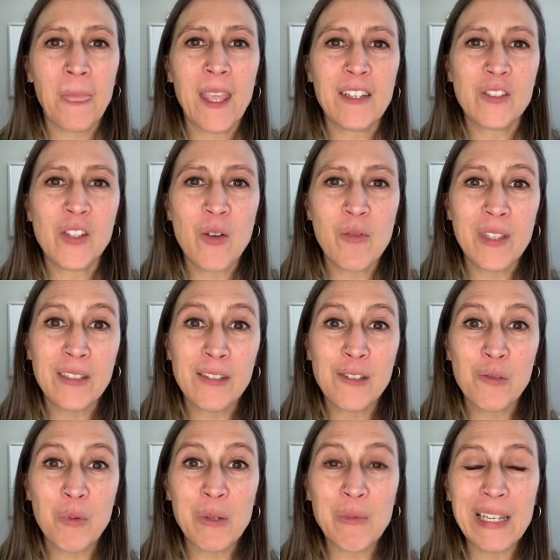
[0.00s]
So this
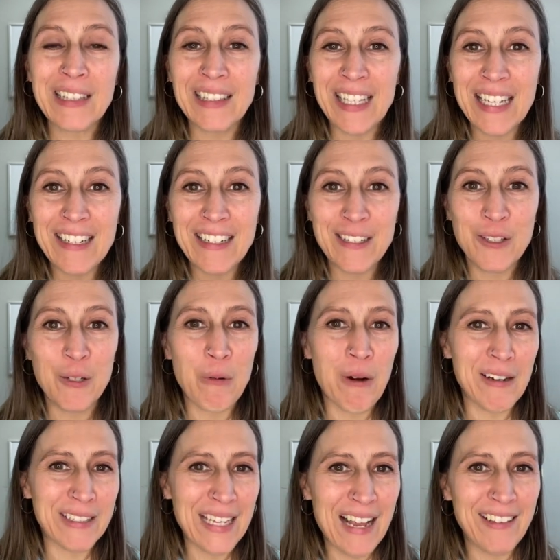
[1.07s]
is when we lean into our
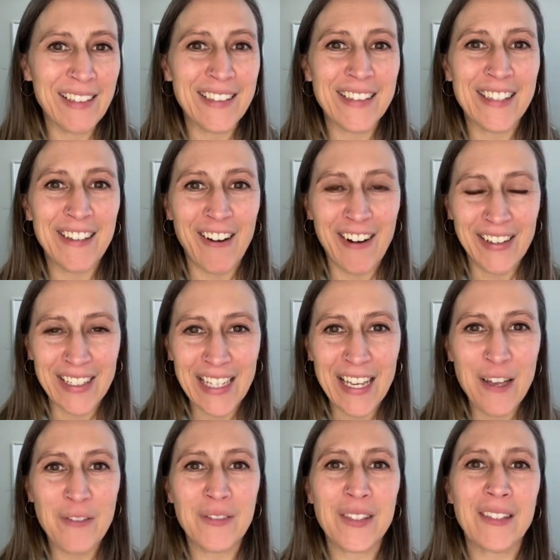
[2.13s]
talents and our
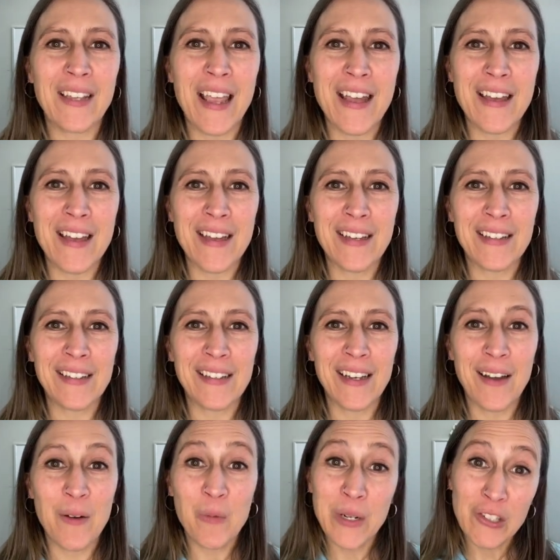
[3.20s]
gifts and
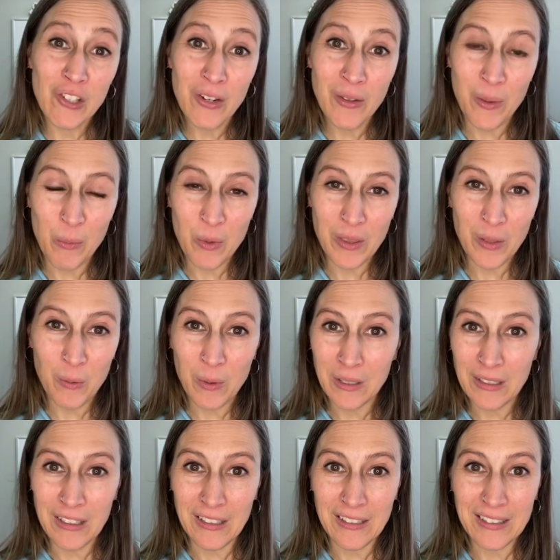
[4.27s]
we share them with the
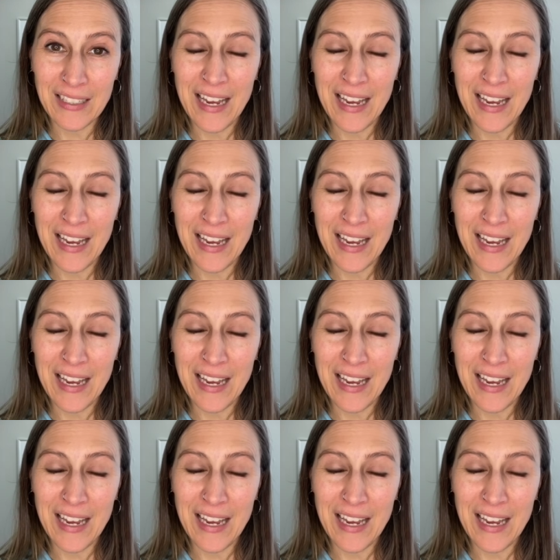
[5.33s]
world.